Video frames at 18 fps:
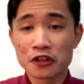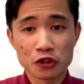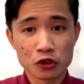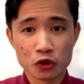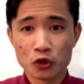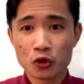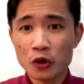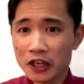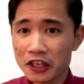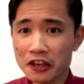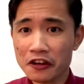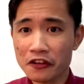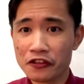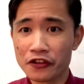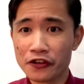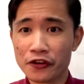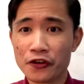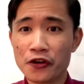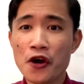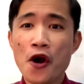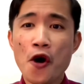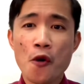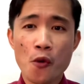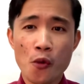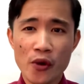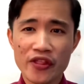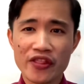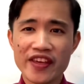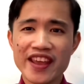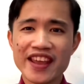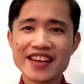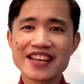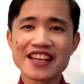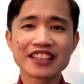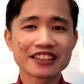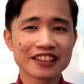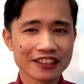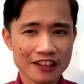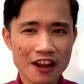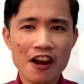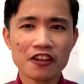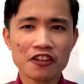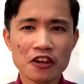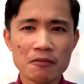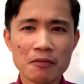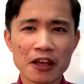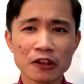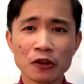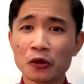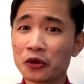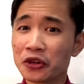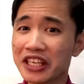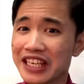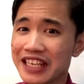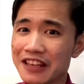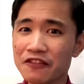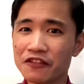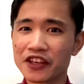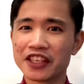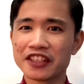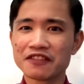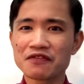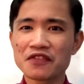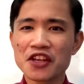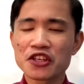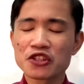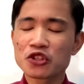to another within the document or even